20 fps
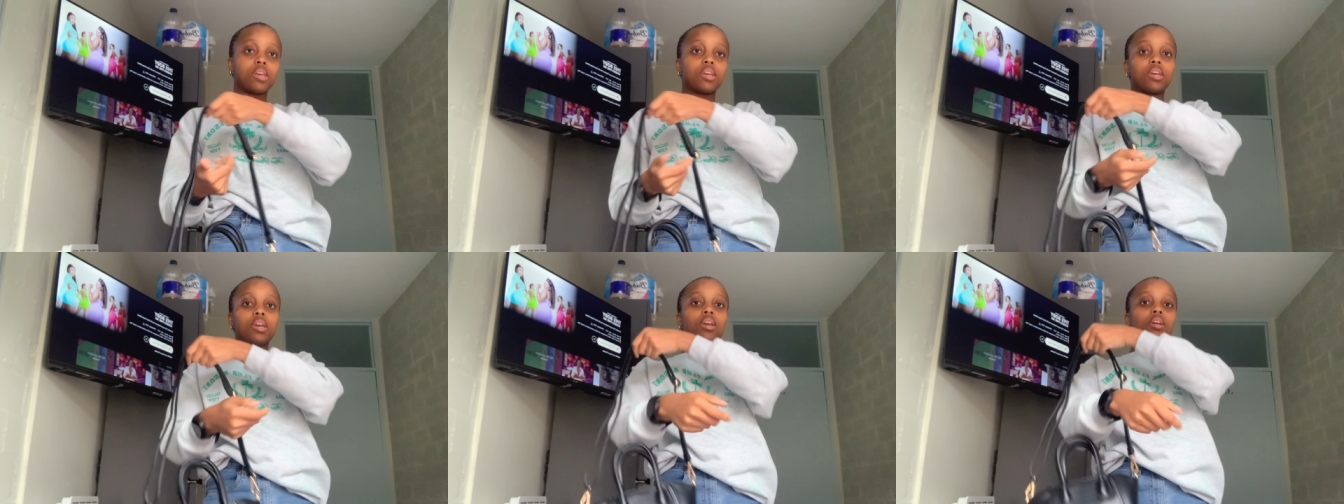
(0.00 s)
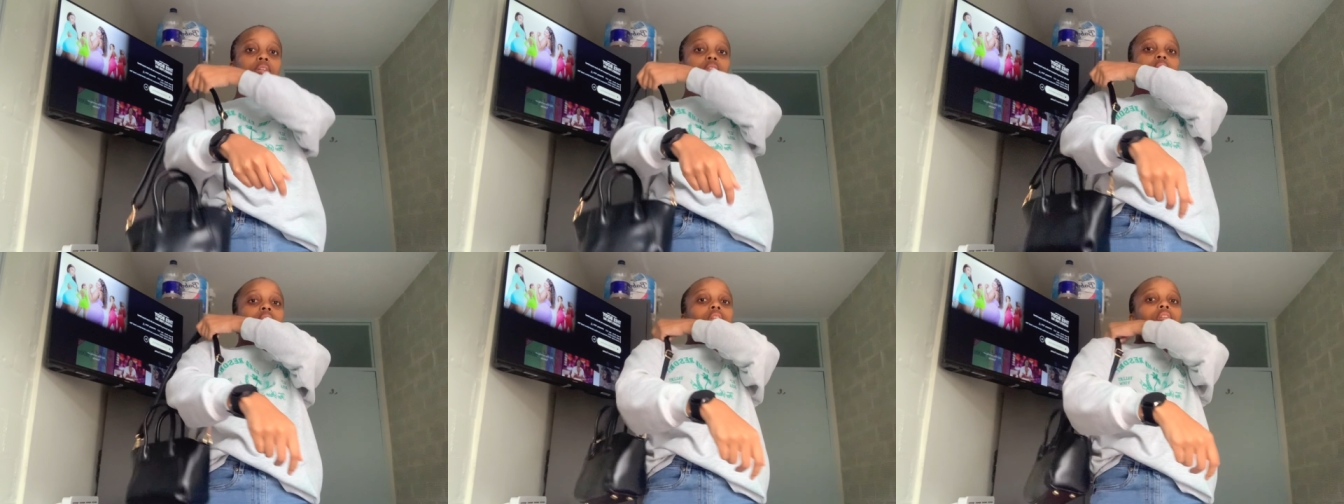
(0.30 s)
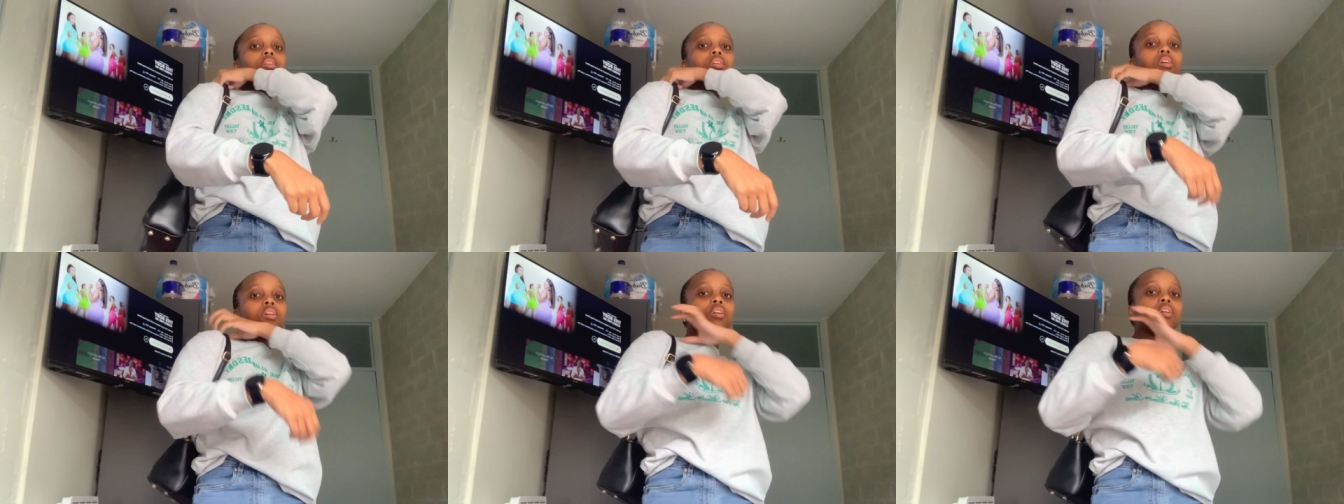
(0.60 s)
I can.
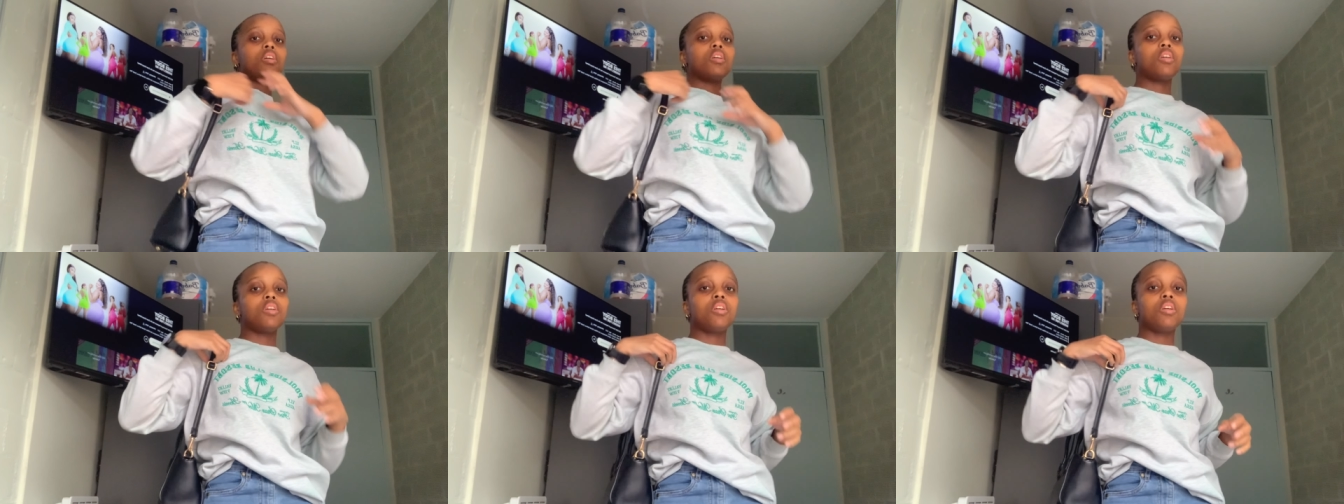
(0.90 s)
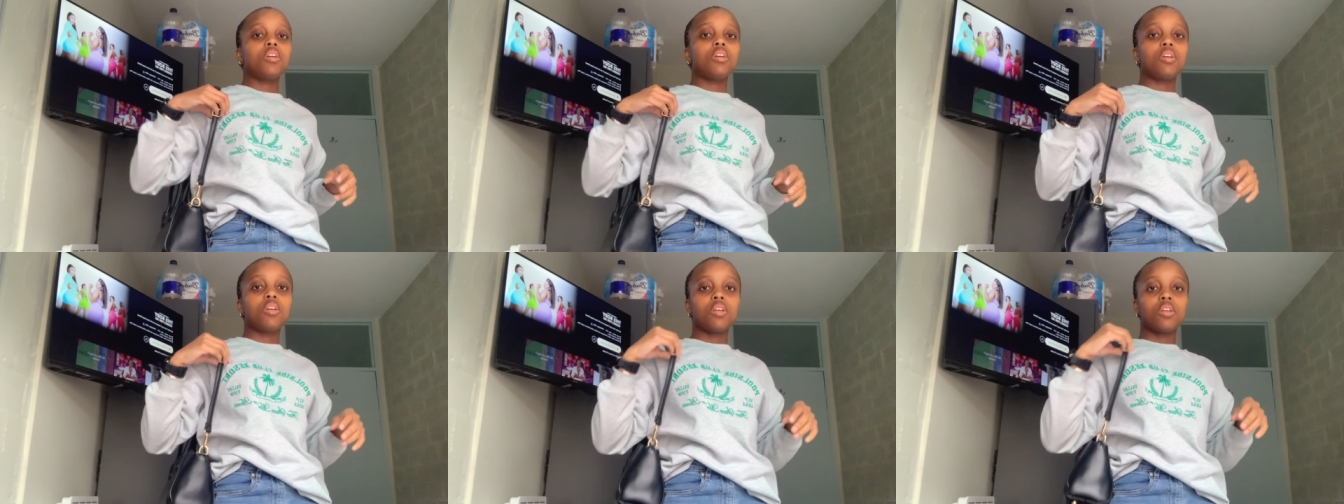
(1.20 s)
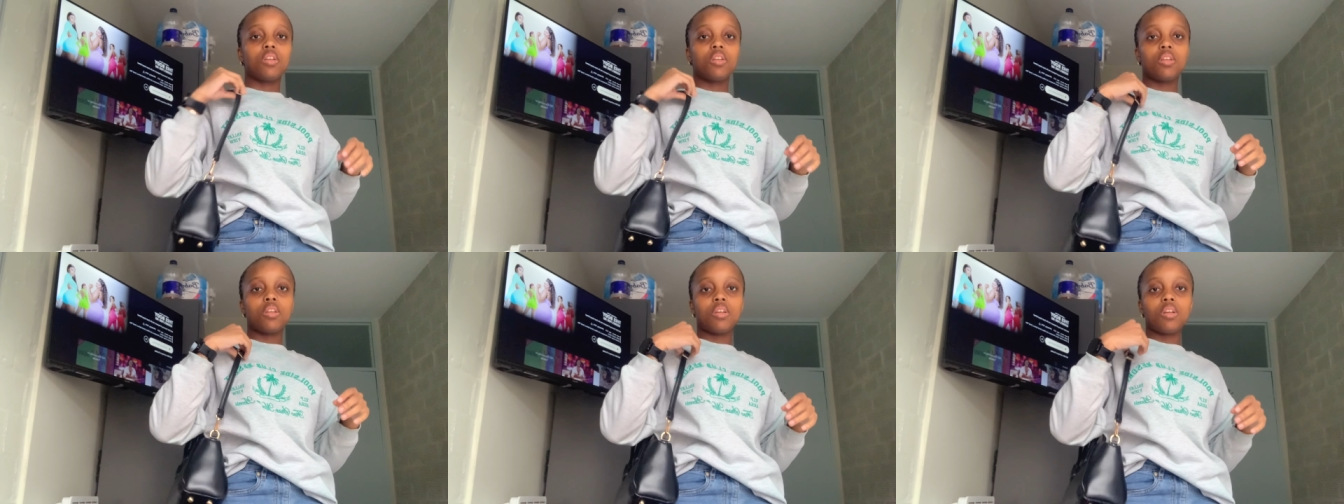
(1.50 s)

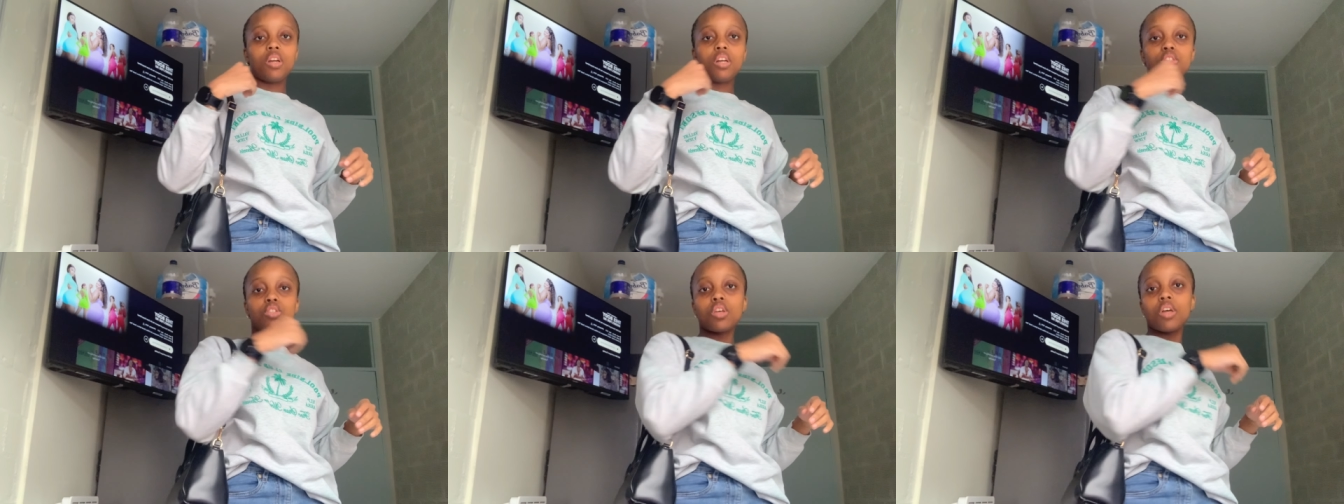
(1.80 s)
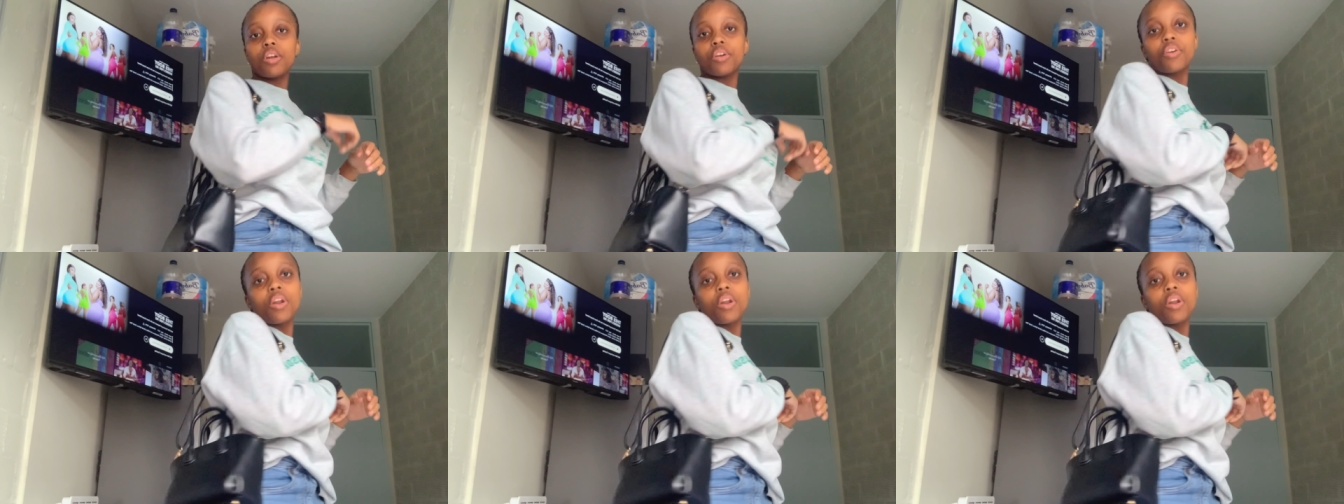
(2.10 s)
It's not a